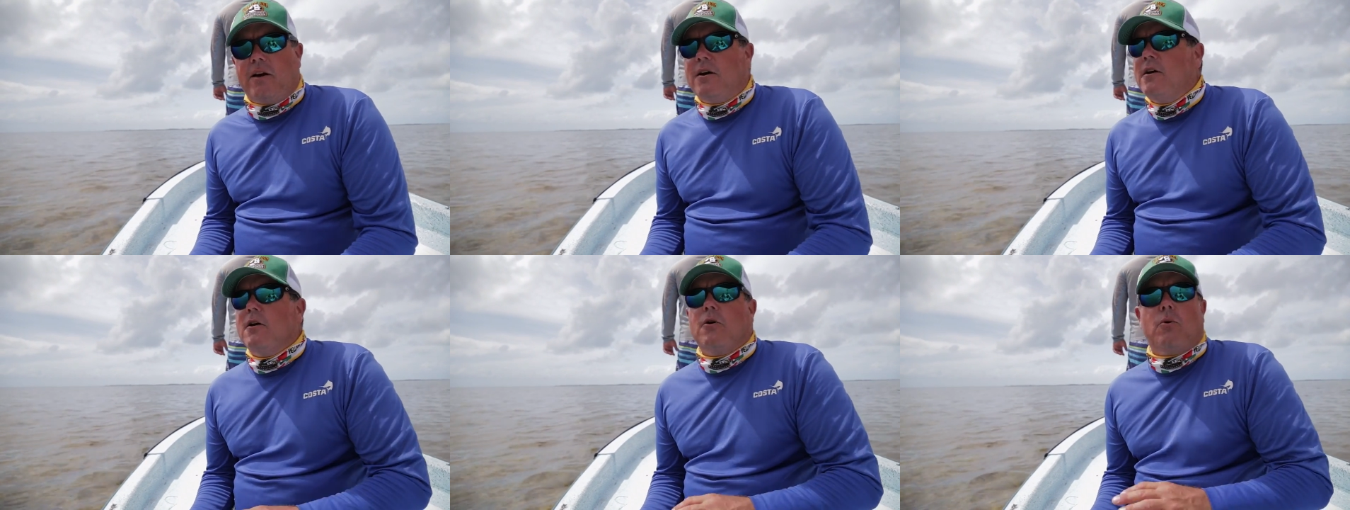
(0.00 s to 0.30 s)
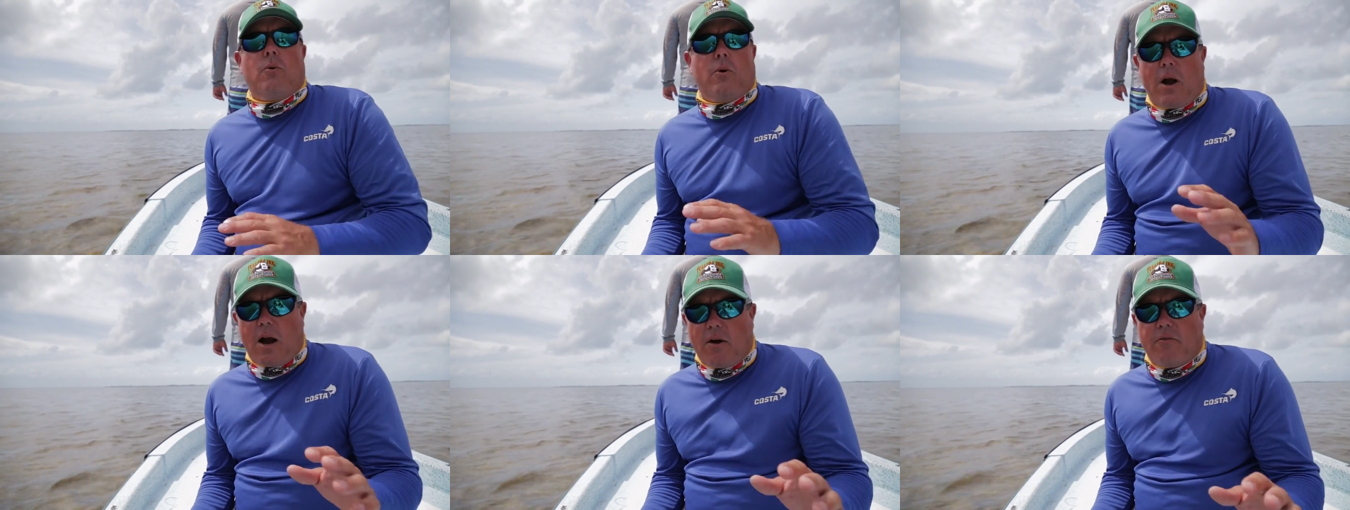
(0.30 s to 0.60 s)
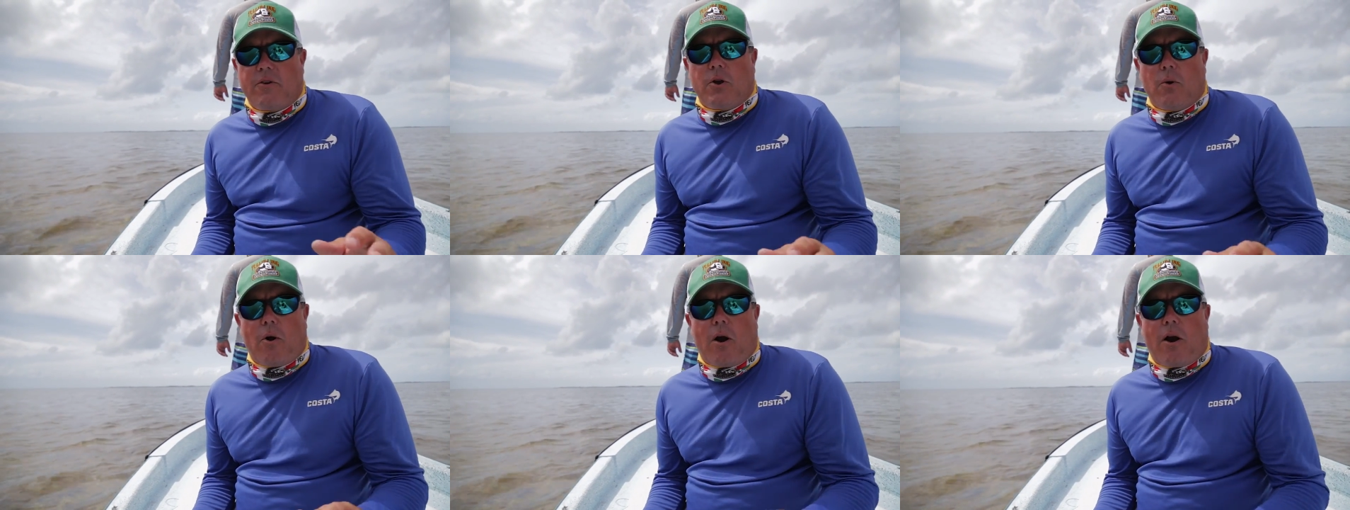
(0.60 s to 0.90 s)

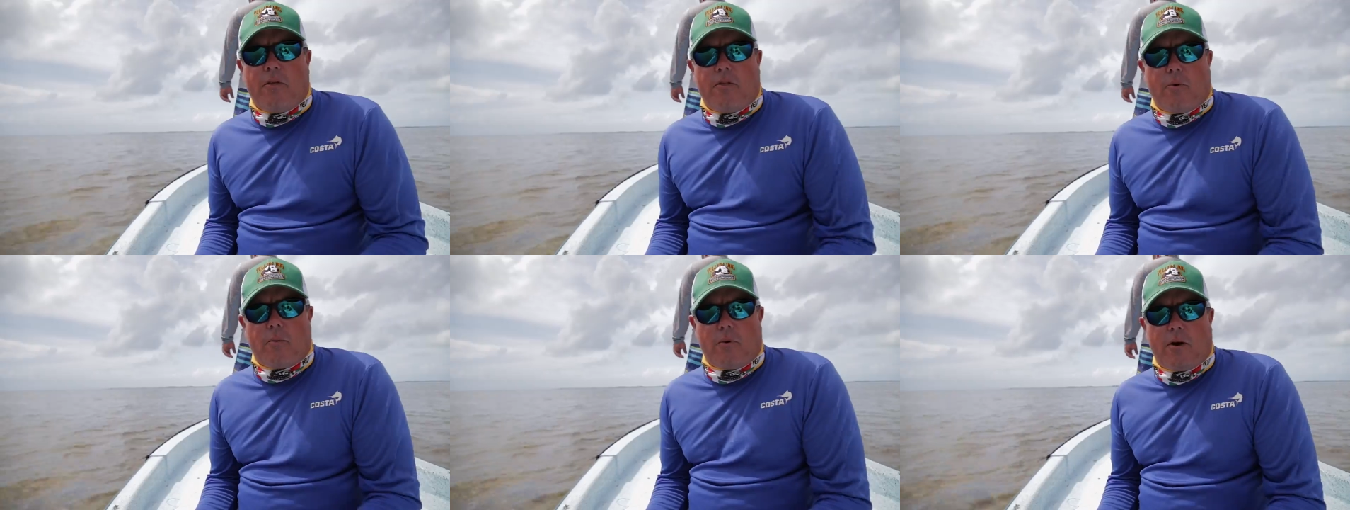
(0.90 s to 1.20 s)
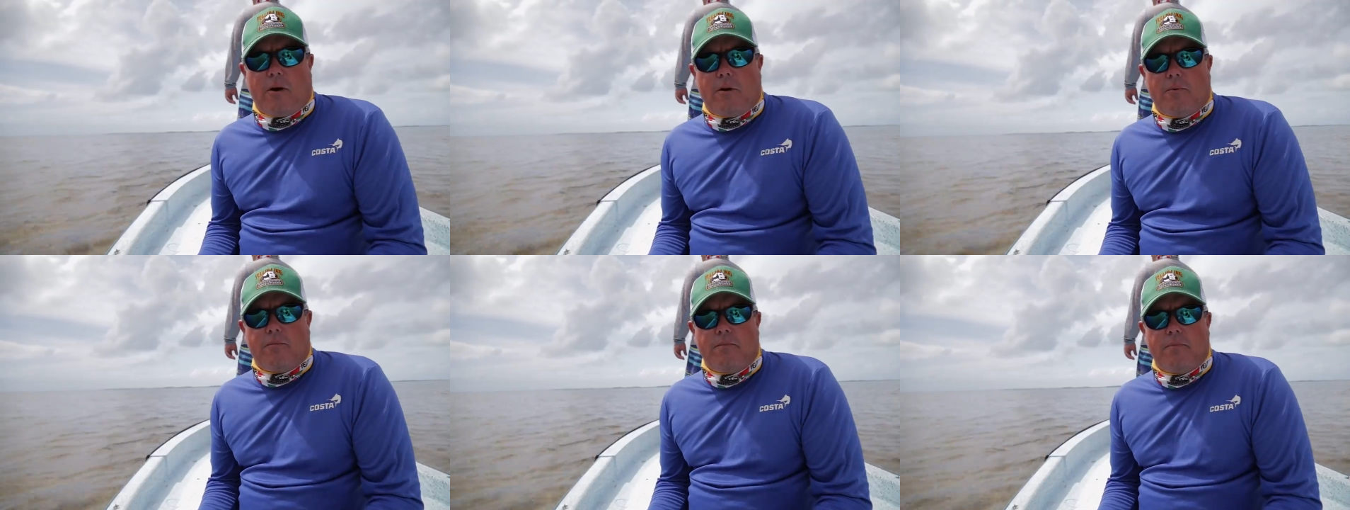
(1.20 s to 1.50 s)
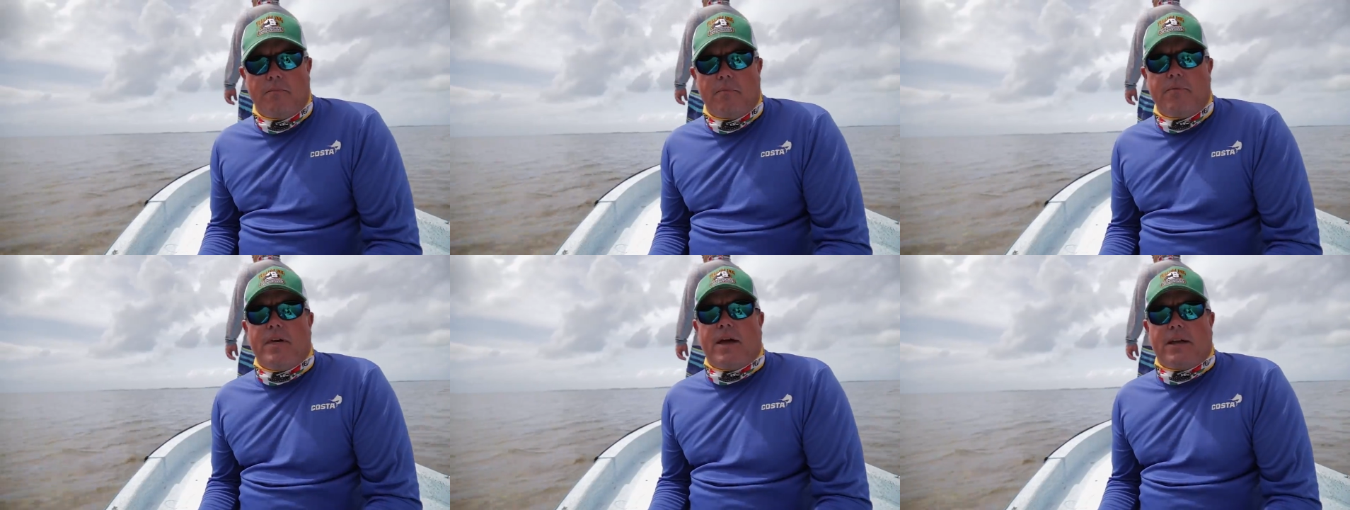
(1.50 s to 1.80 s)
wherever you are in the world.
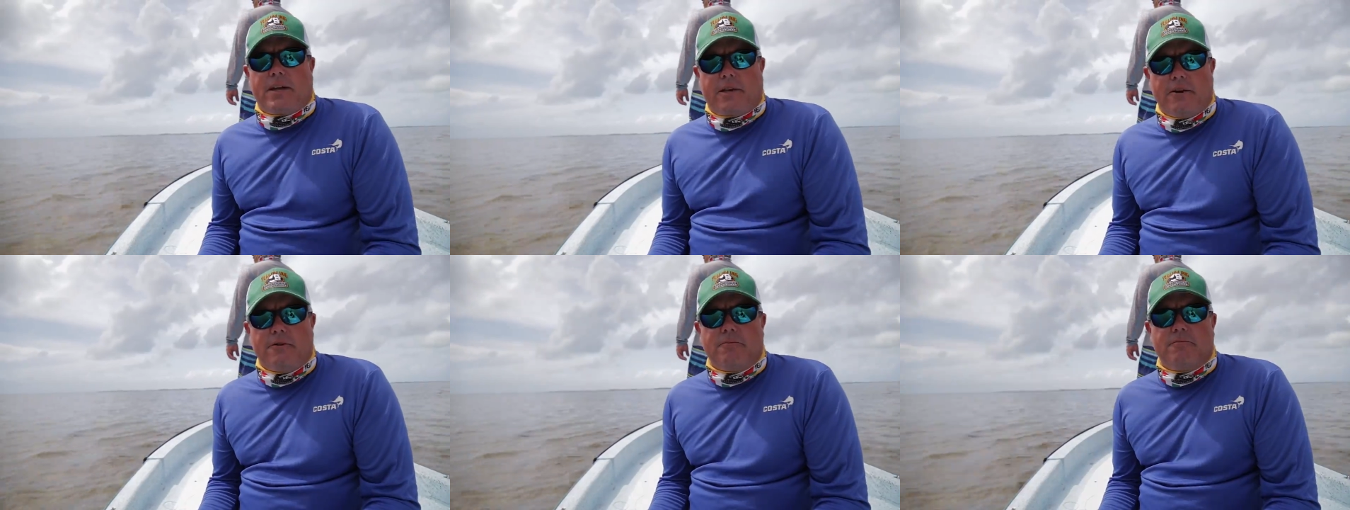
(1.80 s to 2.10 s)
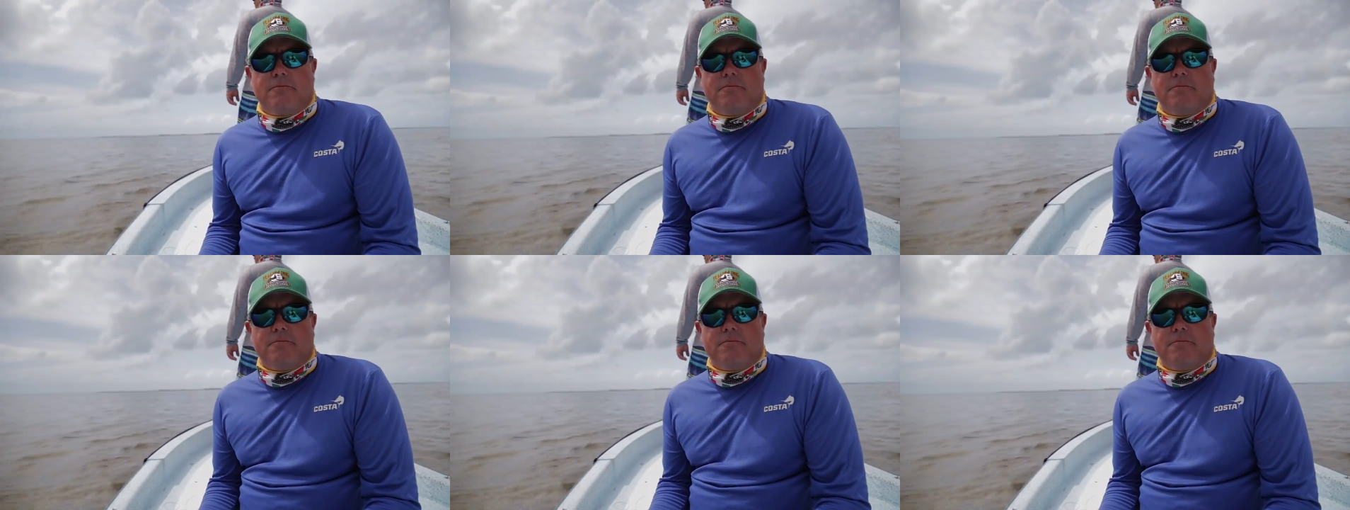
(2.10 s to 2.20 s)
Thank